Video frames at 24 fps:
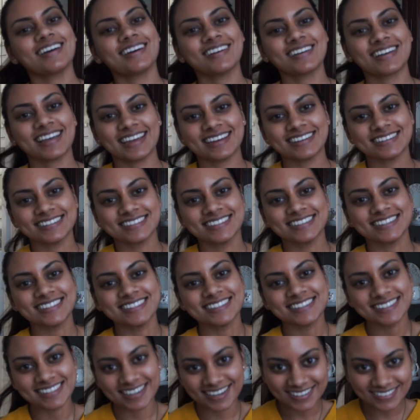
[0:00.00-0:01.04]
Okay,
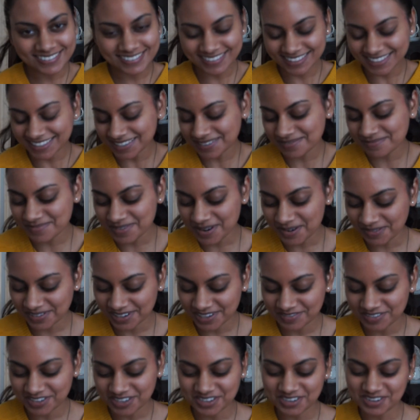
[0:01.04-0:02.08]
so it's a moment
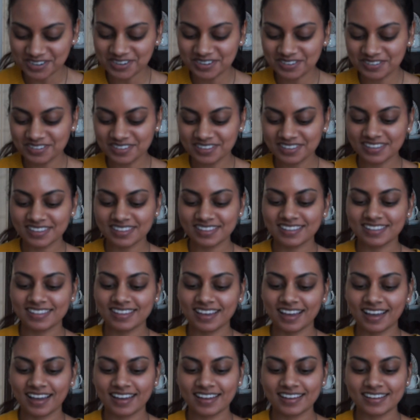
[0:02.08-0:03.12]
of truth.
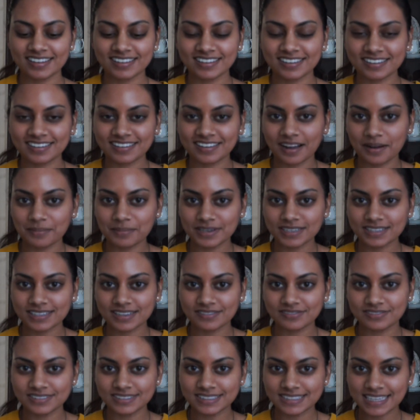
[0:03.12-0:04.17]
I got
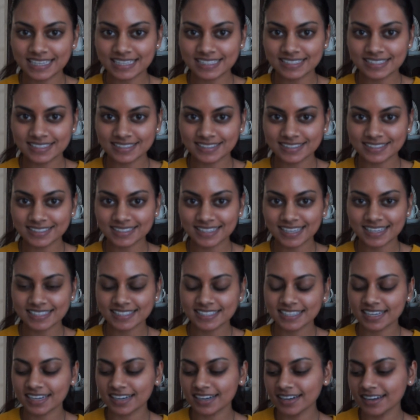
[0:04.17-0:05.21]
myself a nice little slice
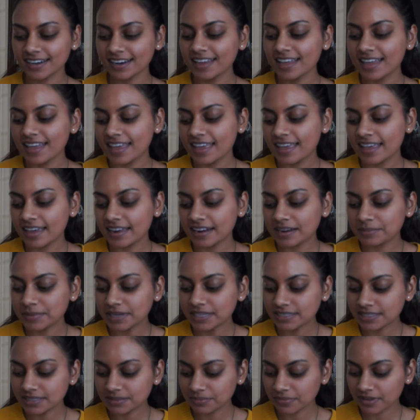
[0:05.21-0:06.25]
here, and I
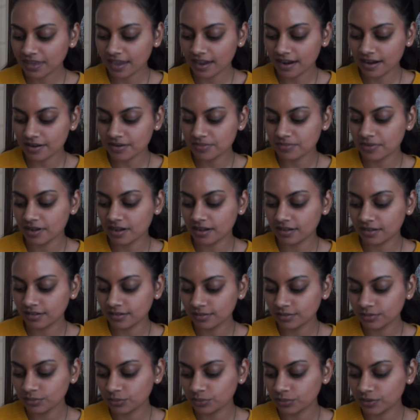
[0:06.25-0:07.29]
made some
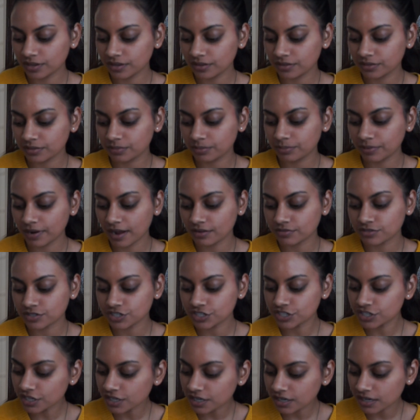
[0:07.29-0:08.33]
caramel with brown
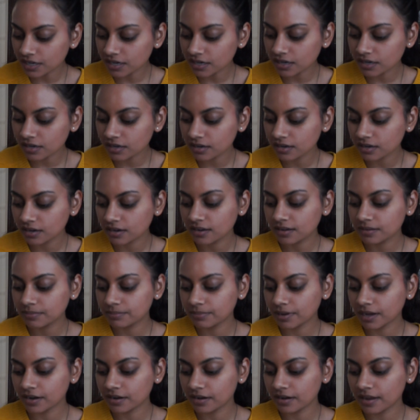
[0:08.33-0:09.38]
sugar,
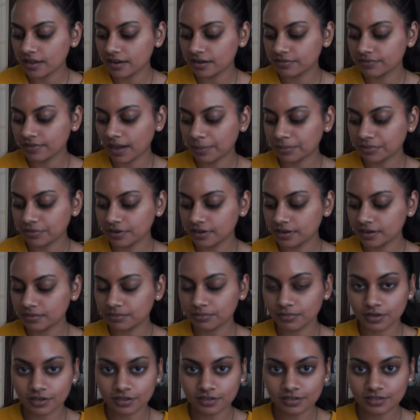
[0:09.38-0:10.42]
butter, and evaporated
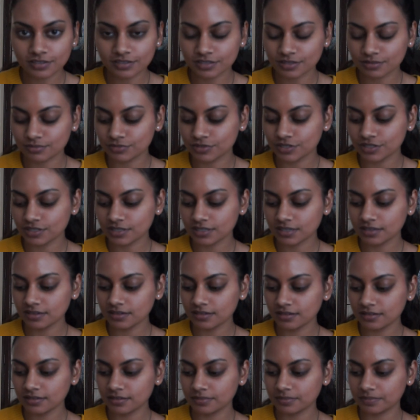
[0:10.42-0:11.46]
milk. So I'm just
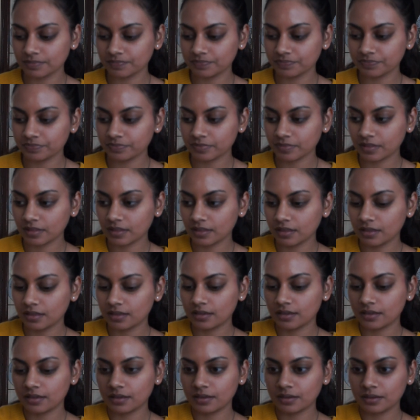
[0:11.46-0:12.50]
gonna
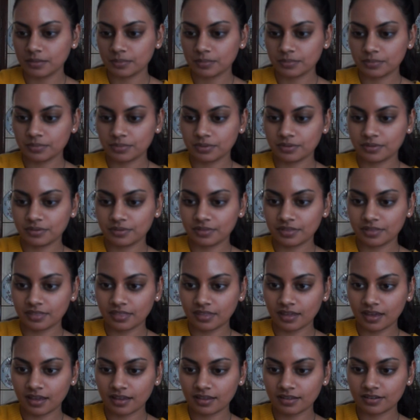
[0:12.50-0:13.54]
put
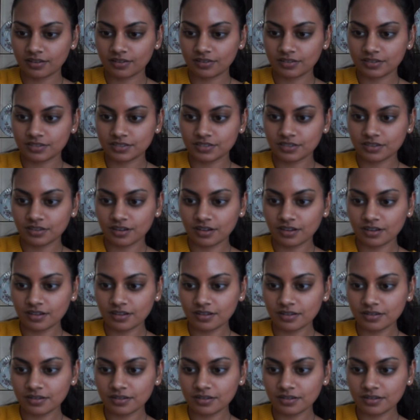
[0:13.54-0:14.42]
that on top.